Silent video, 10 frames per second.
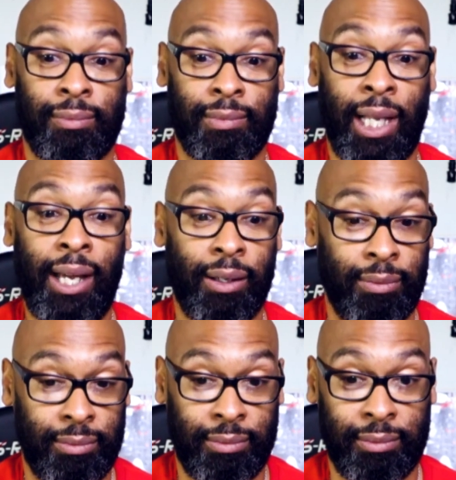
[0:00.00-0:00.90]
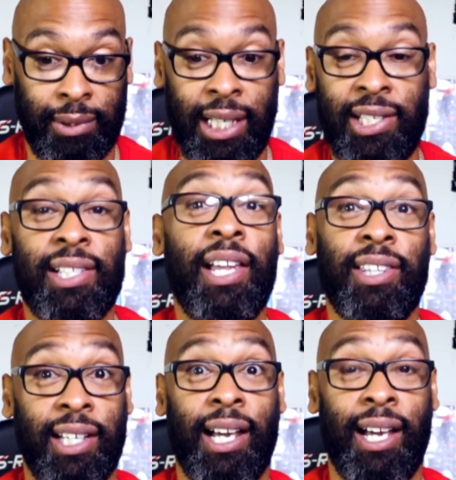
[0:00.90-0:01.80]
Damn, he's
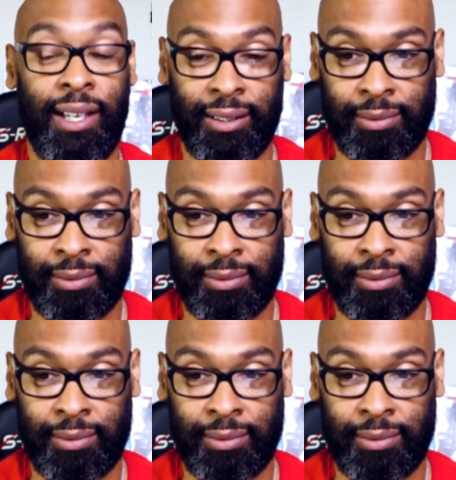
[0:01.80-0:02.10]
nothing now.